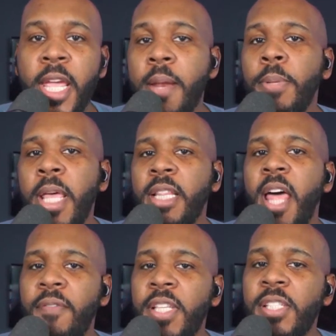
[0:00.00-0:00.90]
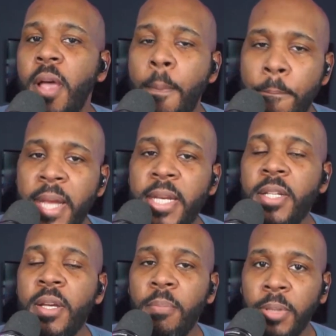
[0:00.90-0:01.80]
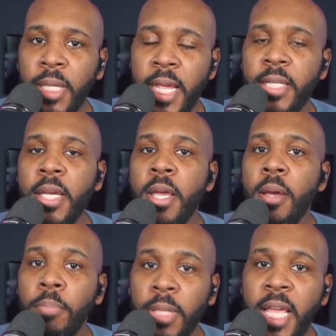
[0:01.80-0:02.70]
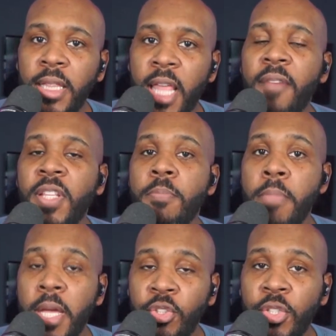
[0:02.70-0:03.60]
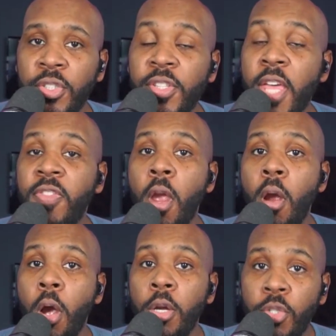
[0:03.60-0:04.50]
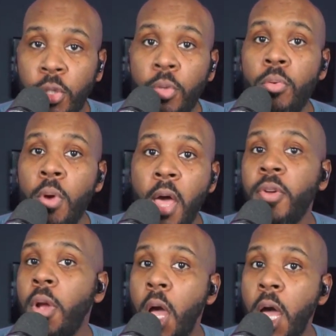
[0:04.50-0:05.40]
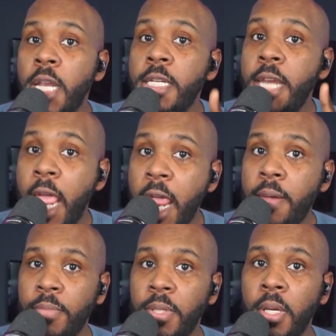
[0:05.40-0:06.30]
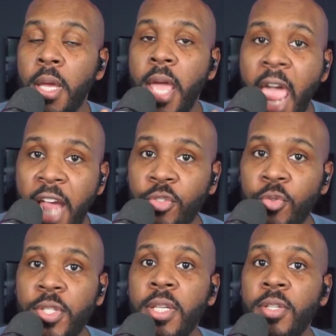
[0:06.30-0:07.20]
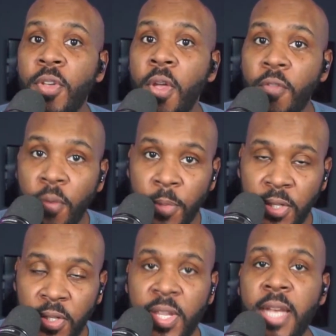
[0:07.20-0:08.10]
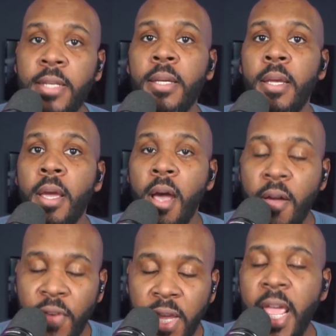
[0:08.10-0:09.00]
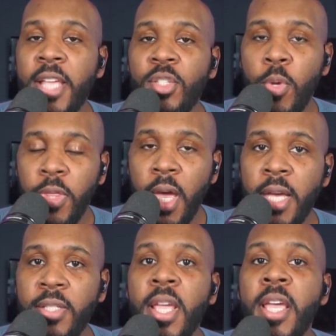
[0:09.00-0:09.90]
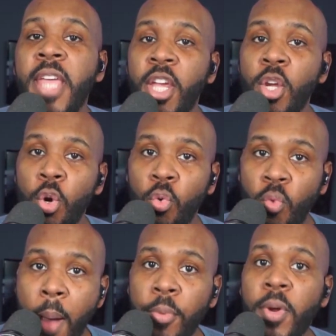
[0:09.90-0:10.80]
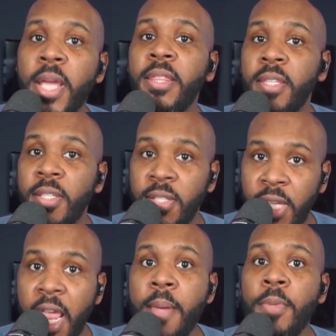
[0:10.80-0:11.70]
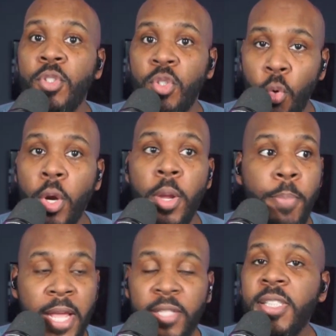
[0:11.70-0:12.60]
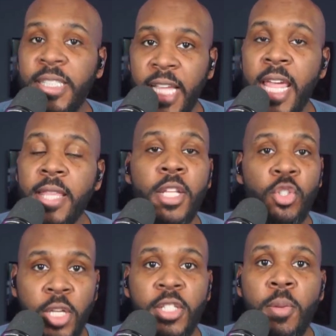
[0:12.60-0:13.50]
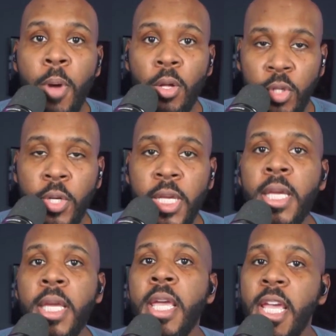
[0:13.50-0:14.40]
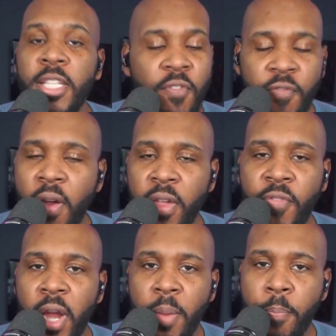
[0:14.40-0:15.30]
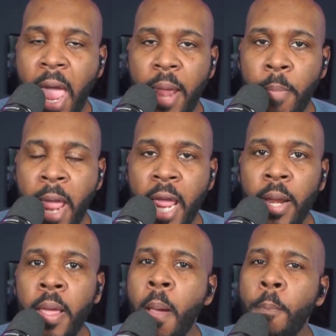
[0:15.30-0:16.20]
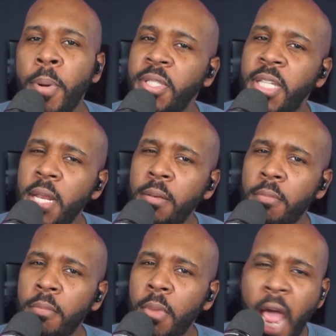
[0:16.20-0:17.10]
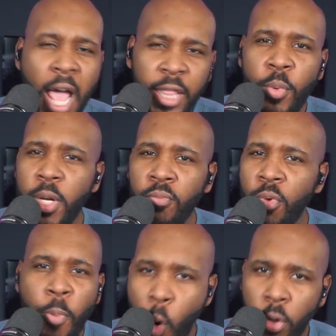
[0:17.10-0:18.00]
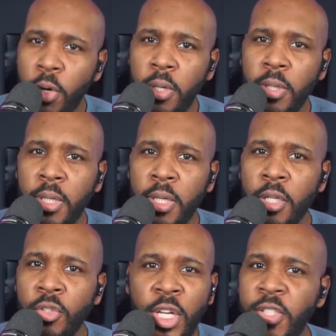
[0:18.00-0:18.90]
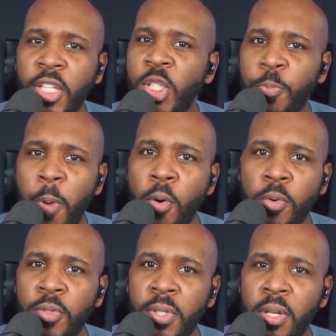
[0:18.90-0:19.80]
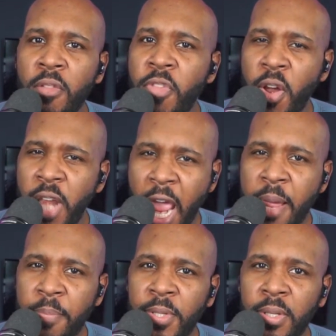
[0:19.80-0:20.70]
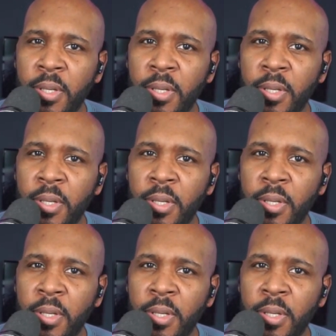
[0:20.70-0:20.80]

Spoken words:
In Blake Lively's amended complaint, Blake Lively mentions that there are two other unnamed actresses from the set of It Ends With Us that can corroborate the same story, basically saying that Justin Baldoni is a very, very bad man. But did Hollywood Reporter just expose their names?